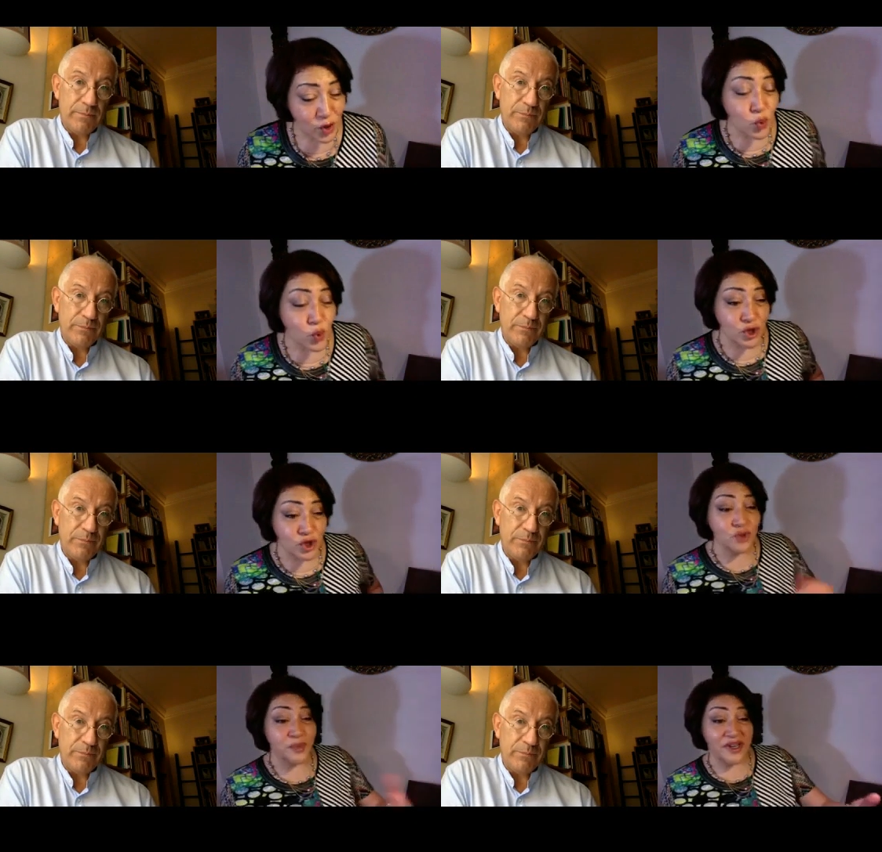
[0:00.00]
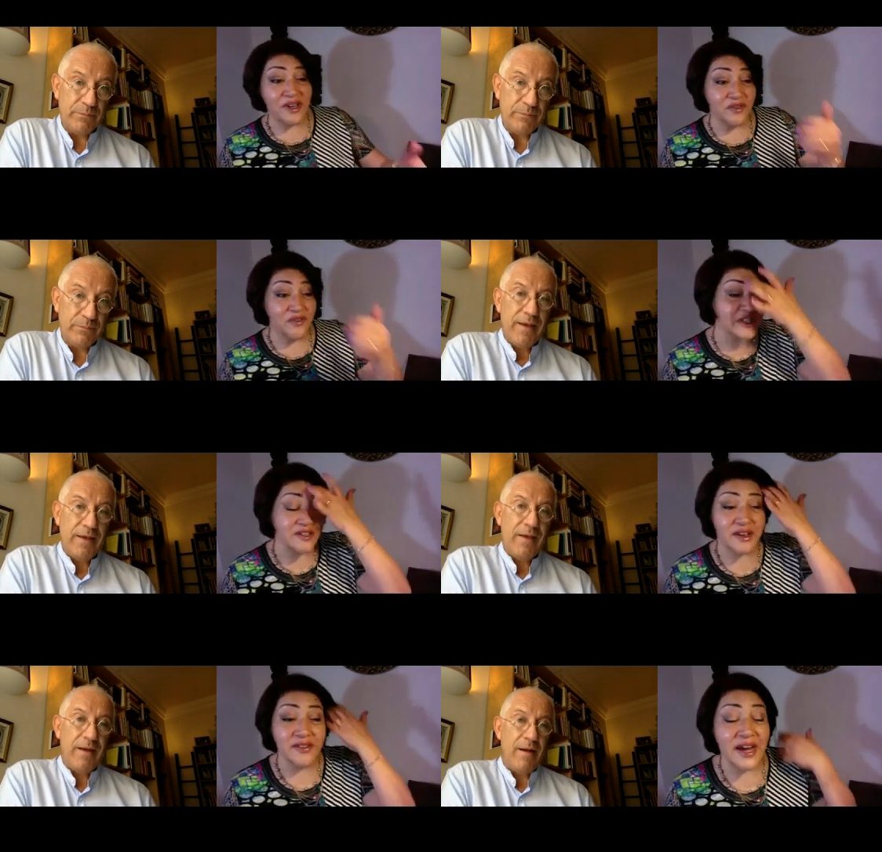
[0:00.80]
Speaker 1: Would you be
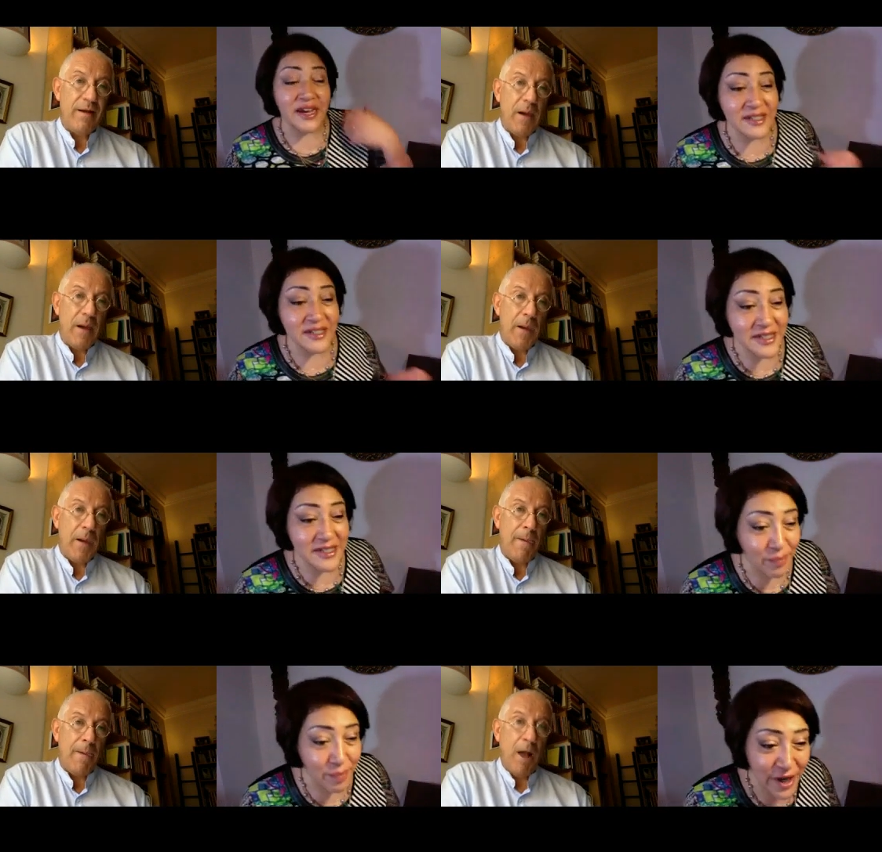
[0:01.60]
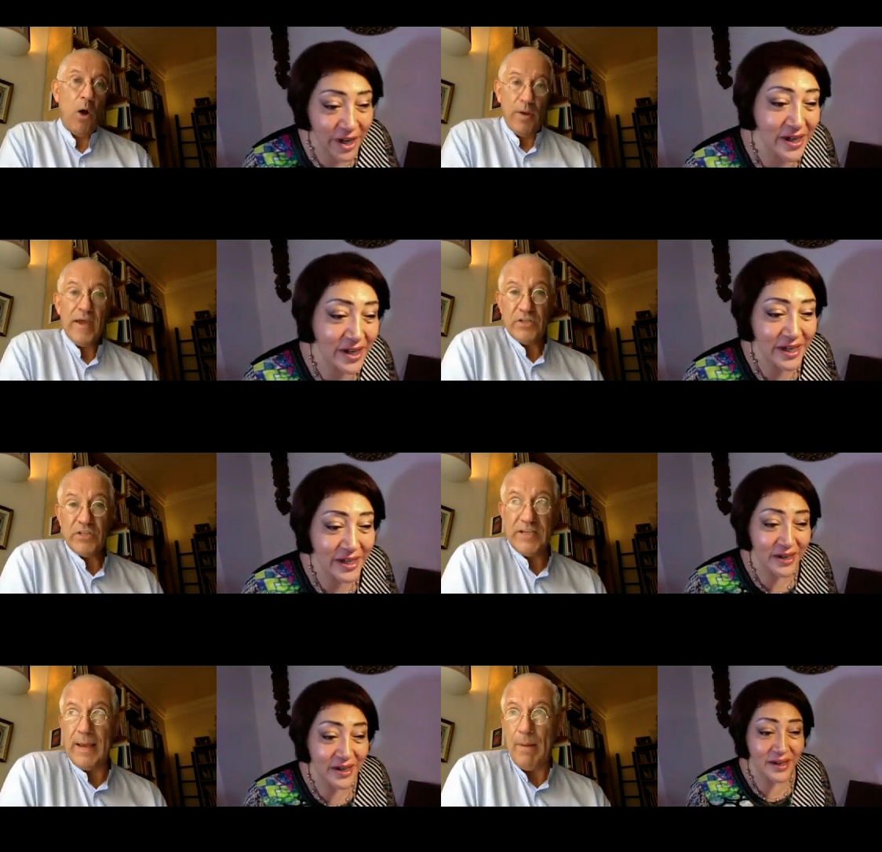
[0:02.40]
visiting that in December? Oh, in
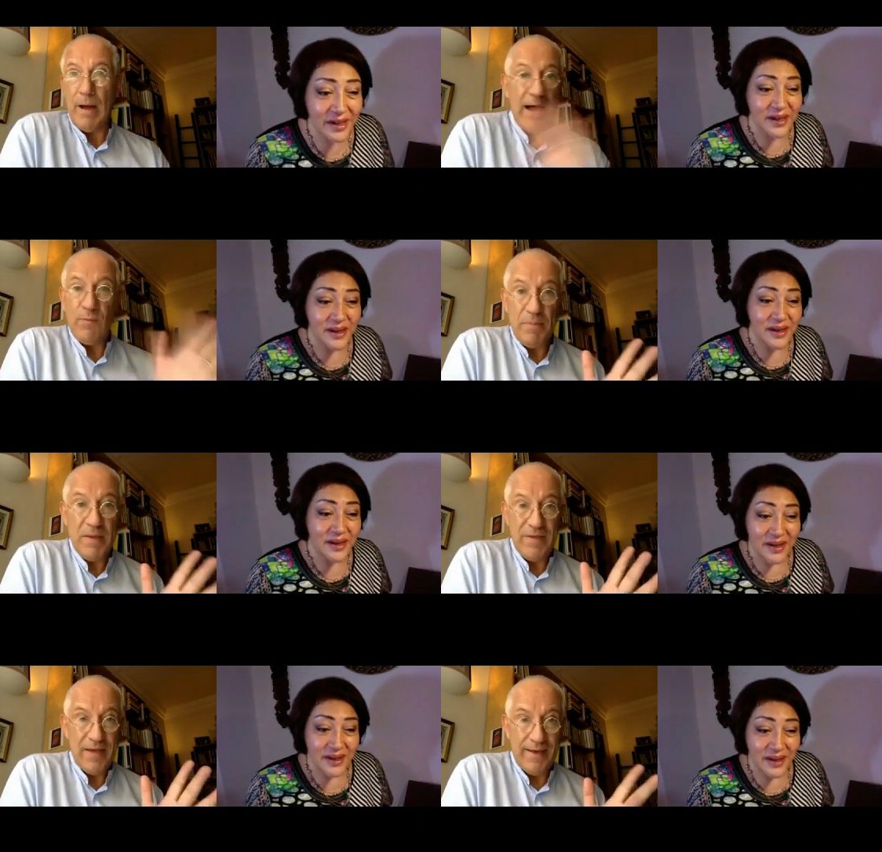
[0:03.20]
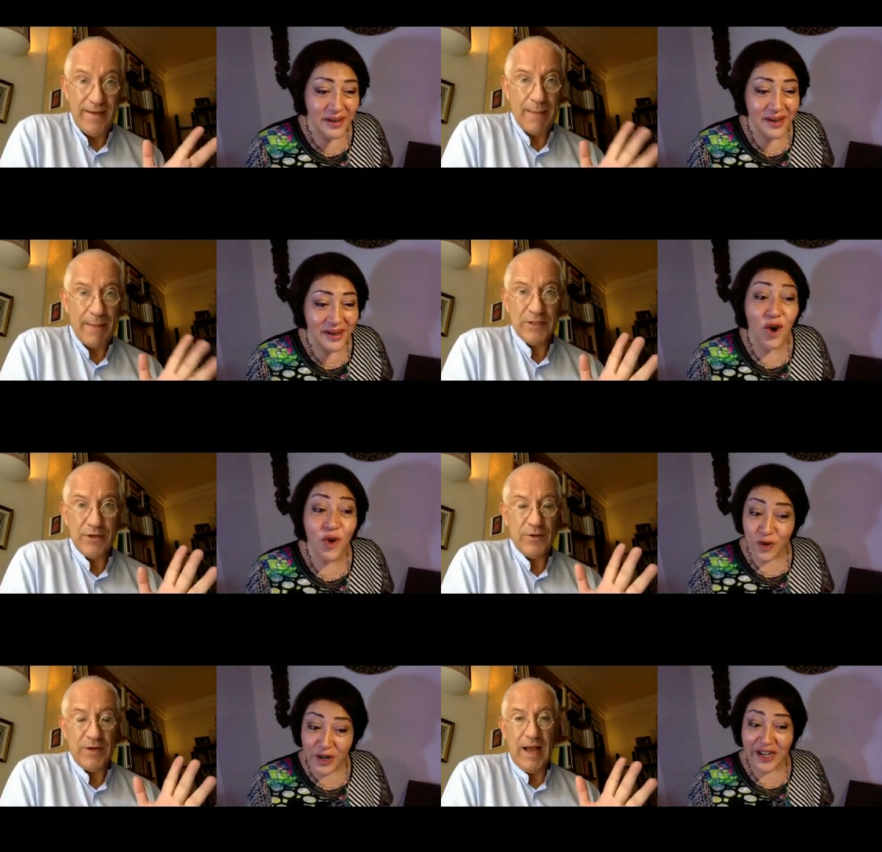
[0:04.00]
Speaker 2: December, I will be there.
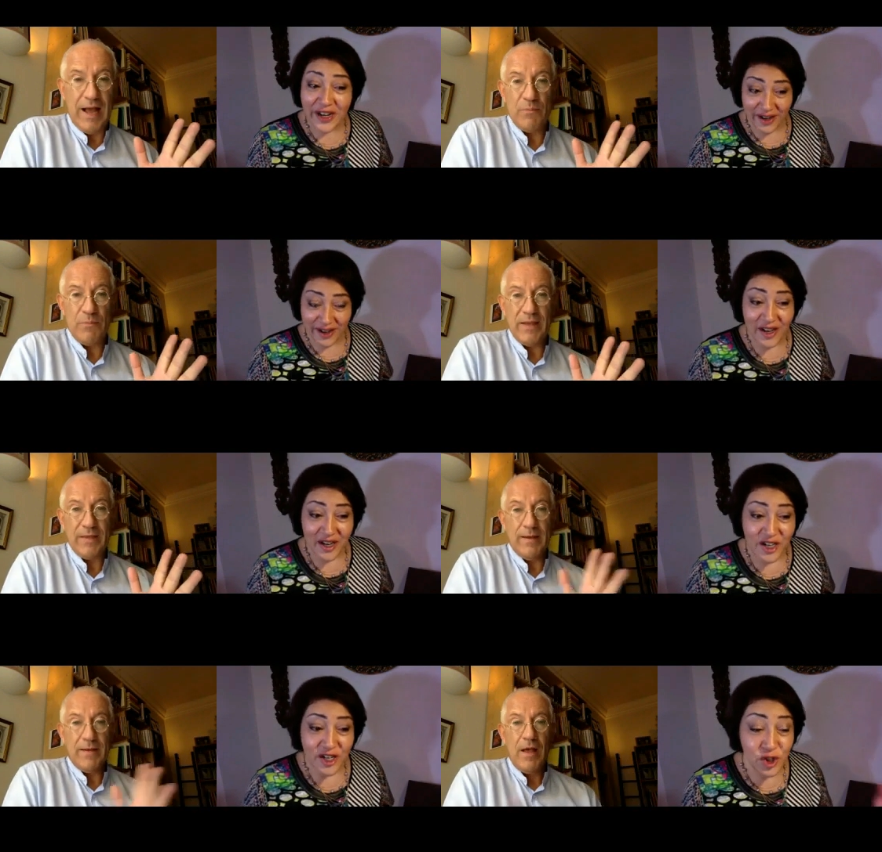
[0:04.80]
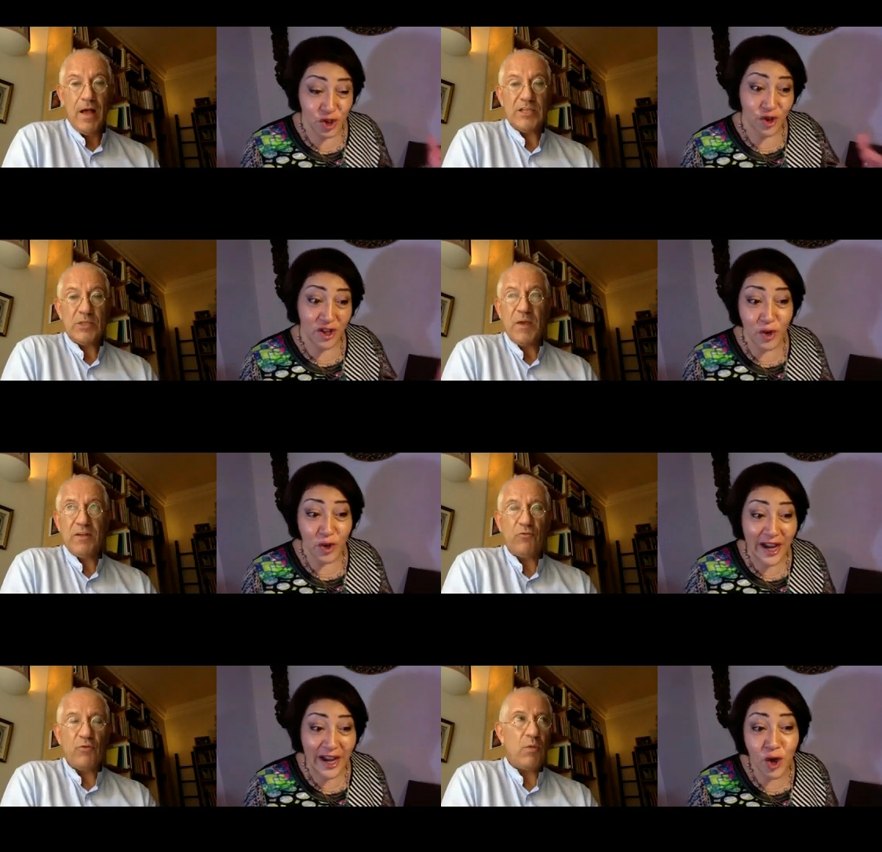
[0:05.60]
Absolutely, I will be there. I spend
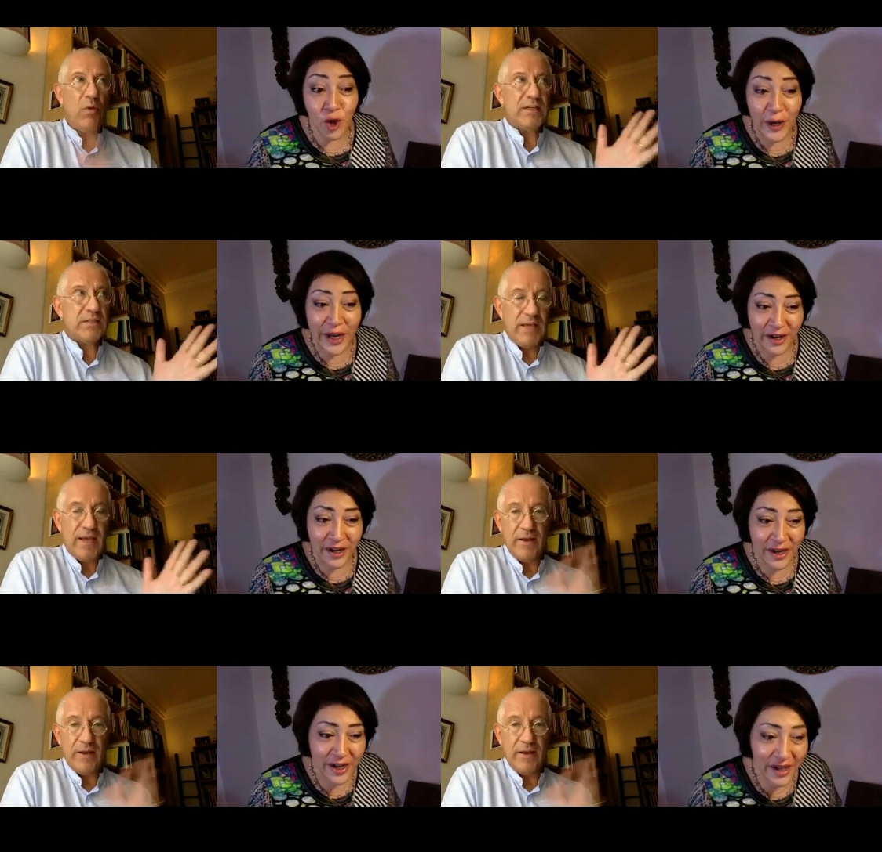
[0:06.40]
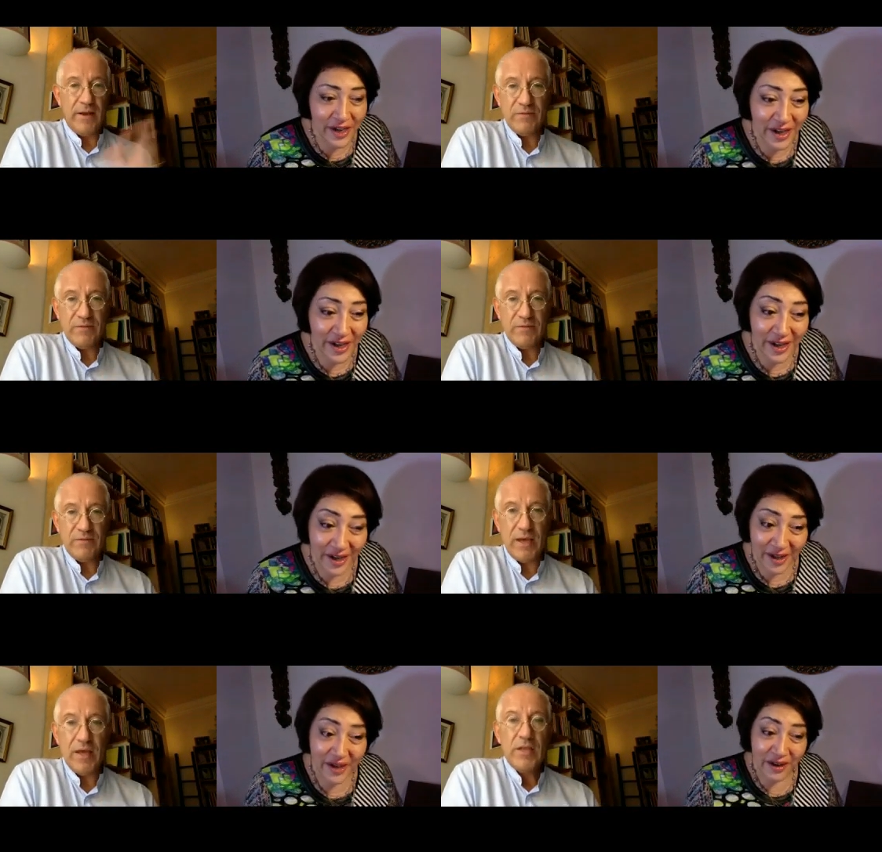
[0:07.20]
three weeks there at the end of this
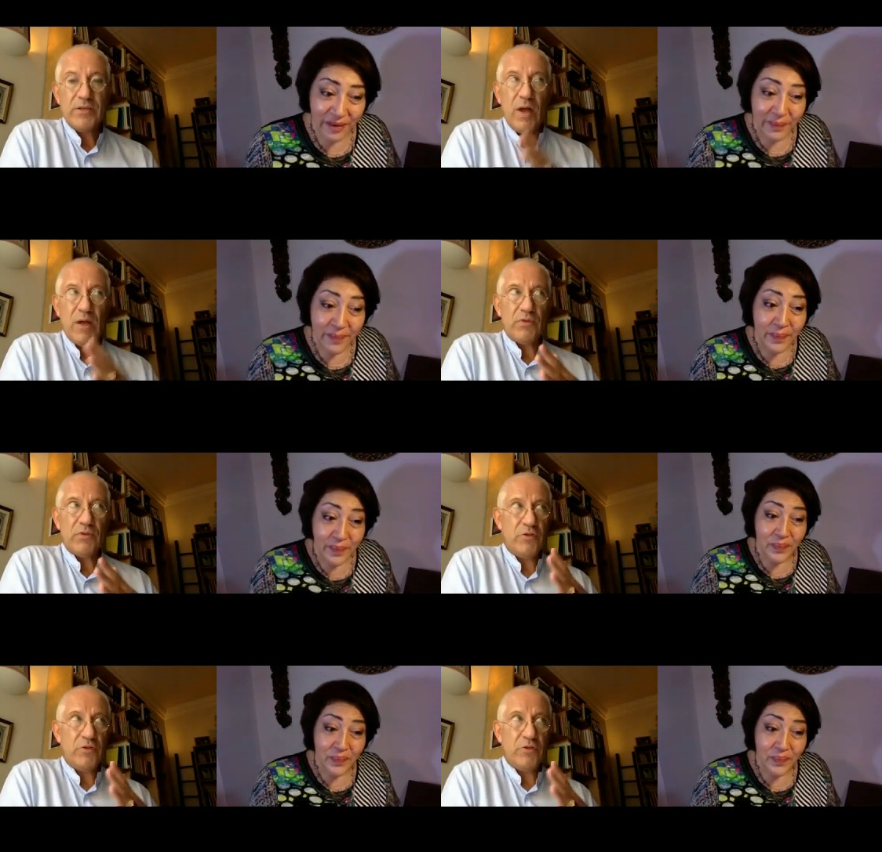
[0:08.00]
year. So I will, you